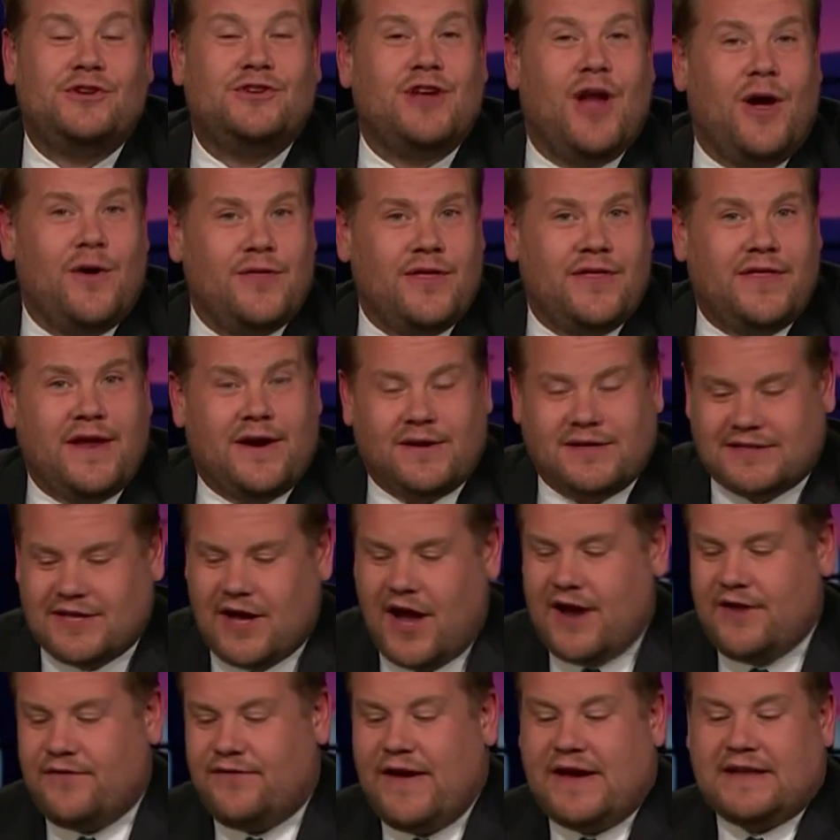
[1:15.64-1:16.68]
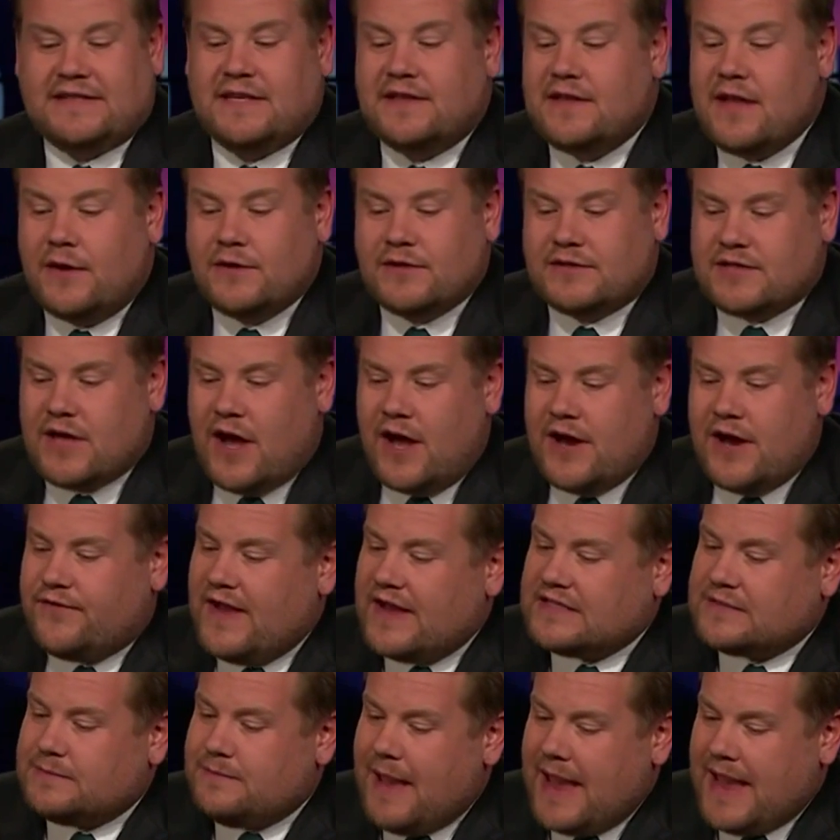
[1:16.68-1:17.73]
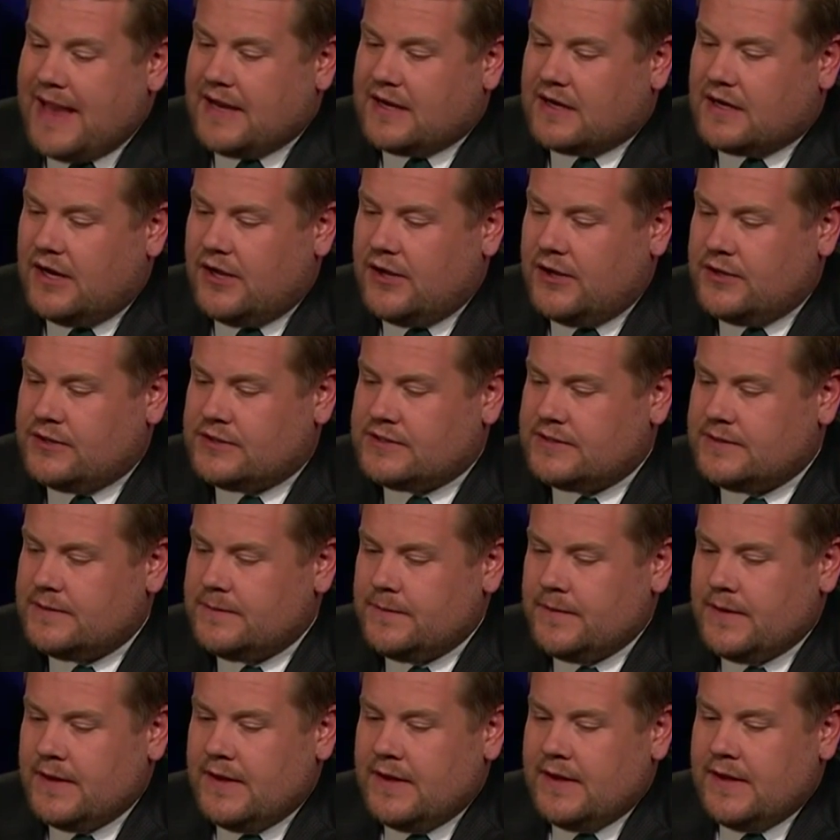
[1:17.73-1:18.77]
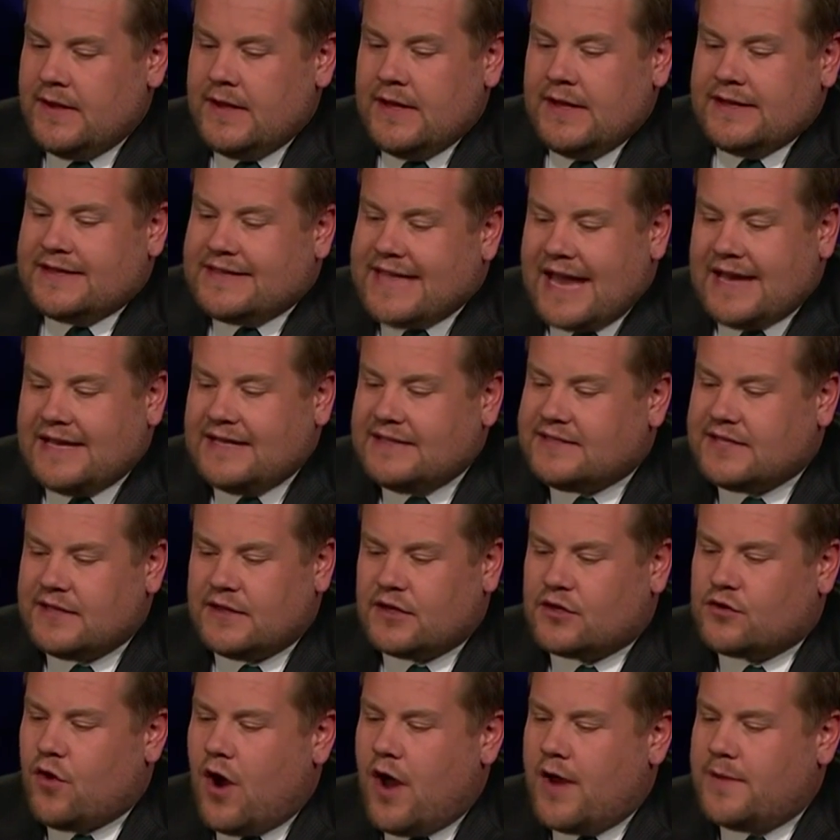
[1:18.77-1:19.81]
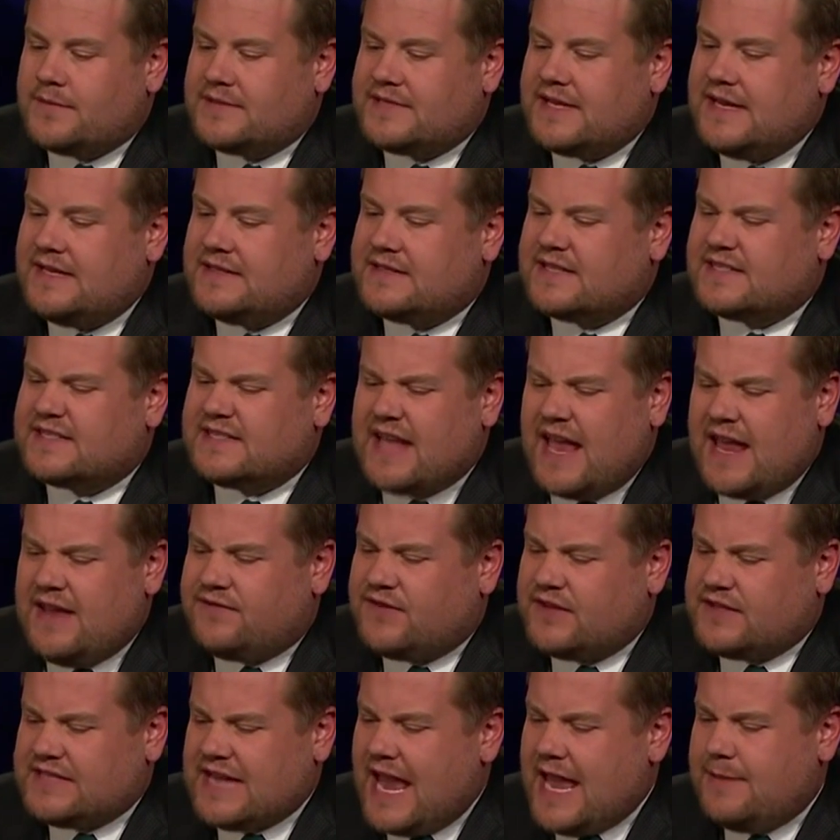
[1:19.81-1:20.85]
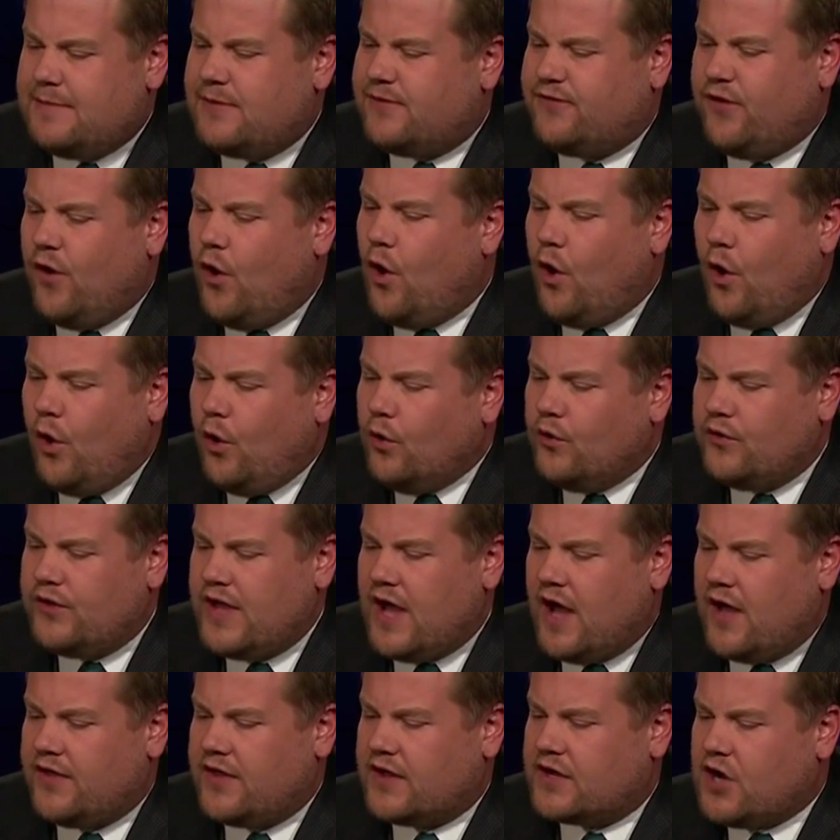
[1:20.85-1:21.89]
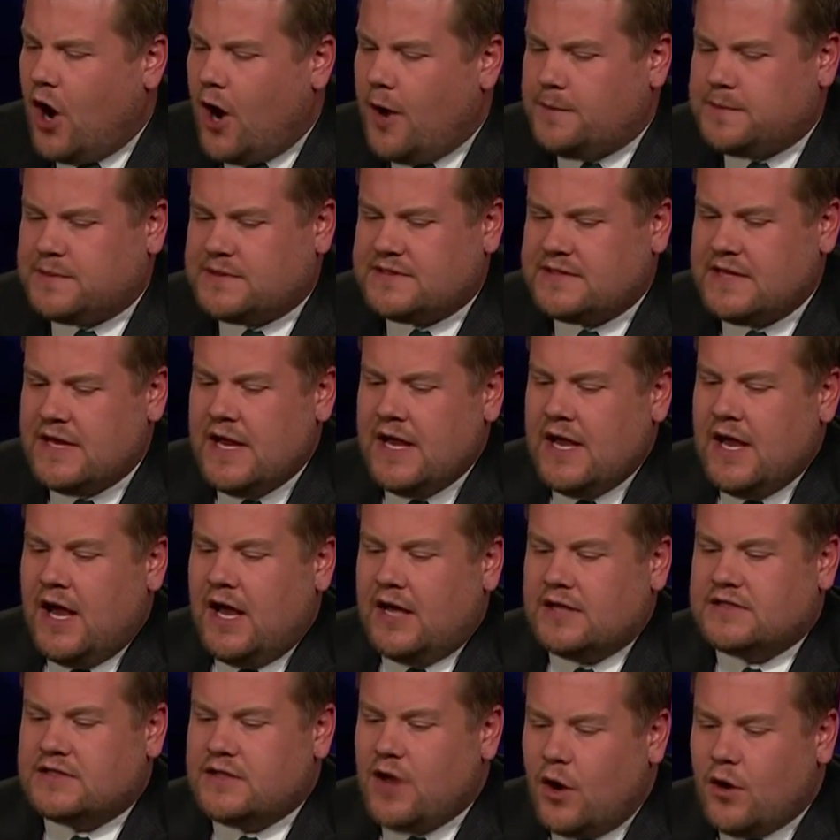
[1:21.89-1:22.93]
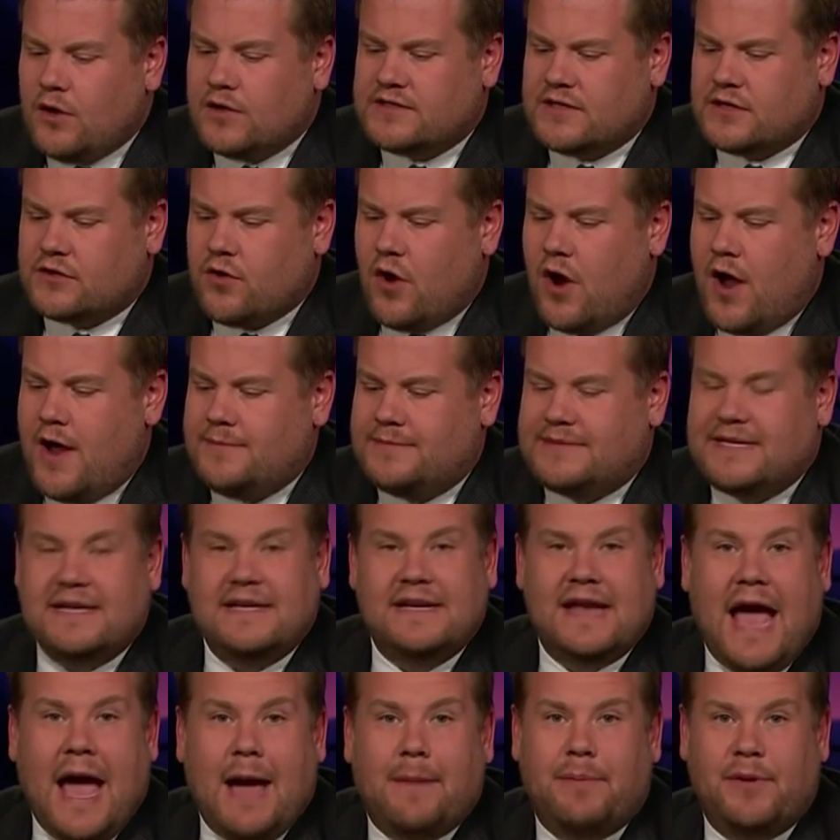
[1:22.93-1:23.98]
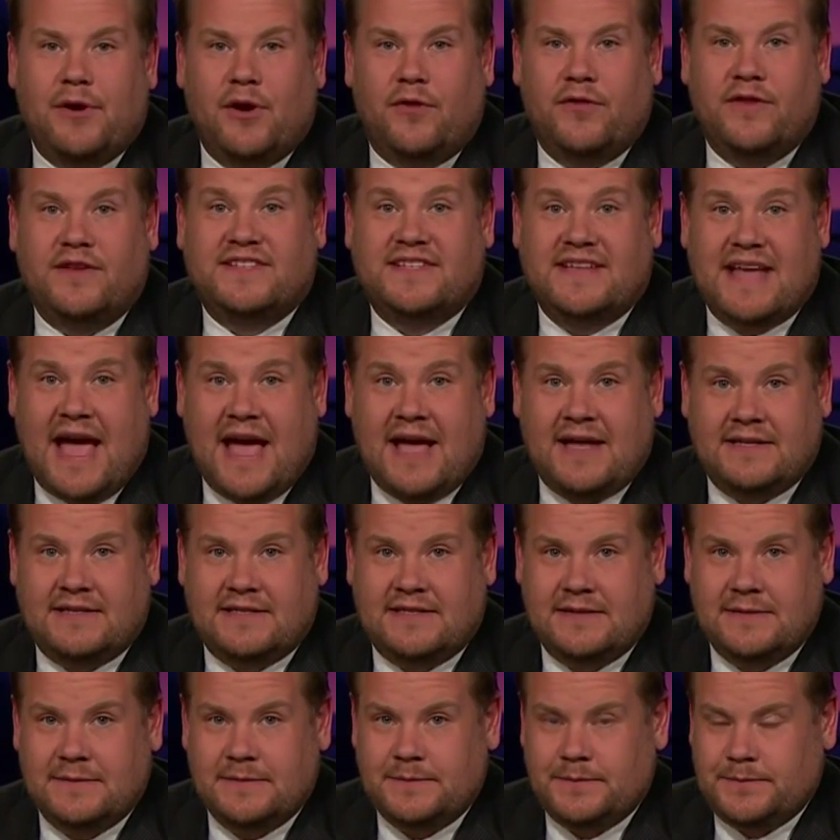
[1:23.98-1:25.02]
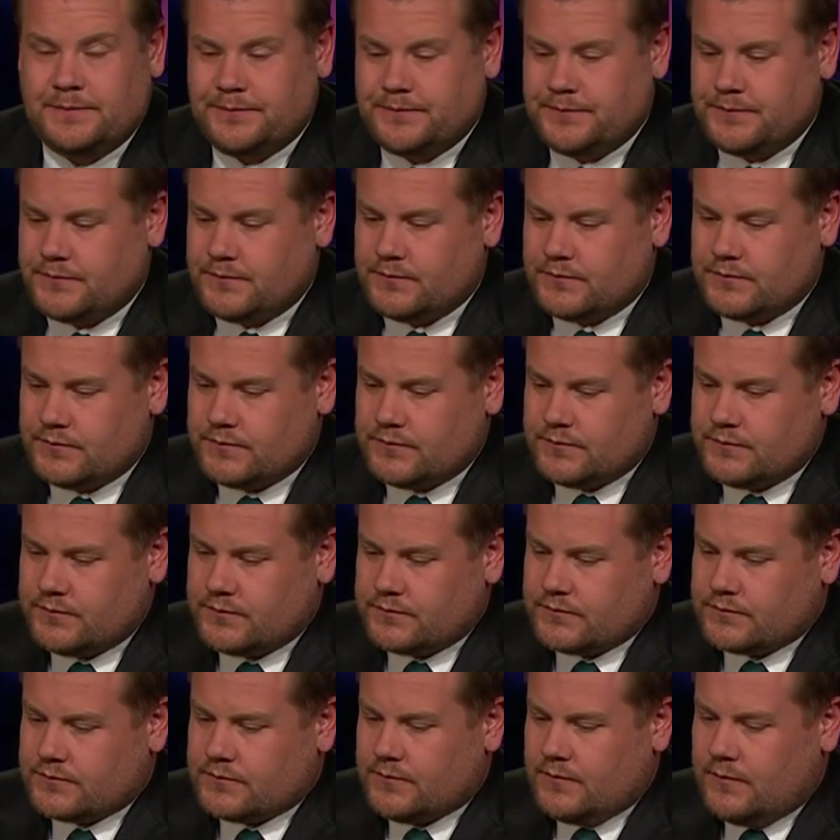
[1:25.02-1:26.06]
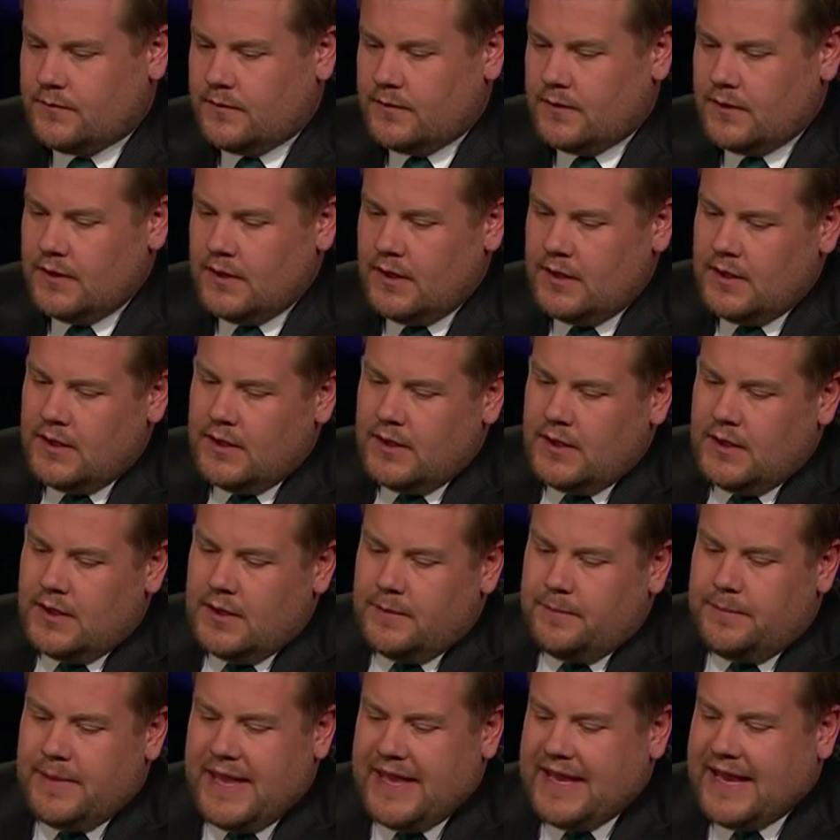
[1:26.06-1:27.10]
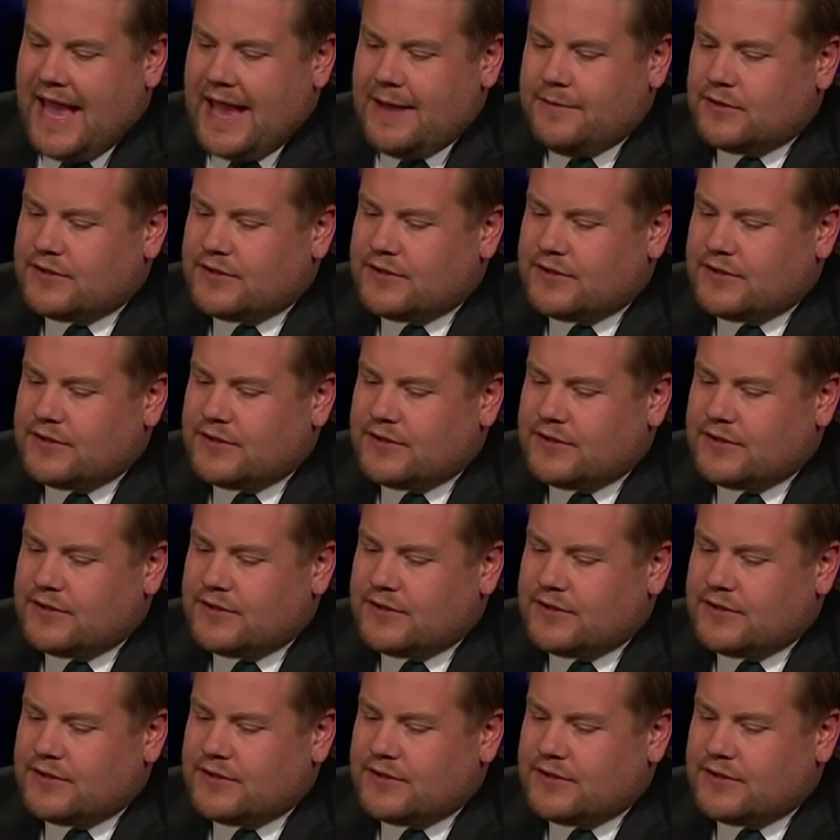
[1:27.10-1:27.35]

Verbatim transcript: If you're thinking of becoming a rollerblade cop, you should know that there are side effects, and those side effects may include getting to the crime scene to save the day before all the other cops, as long as the crime didn't happen on the sand.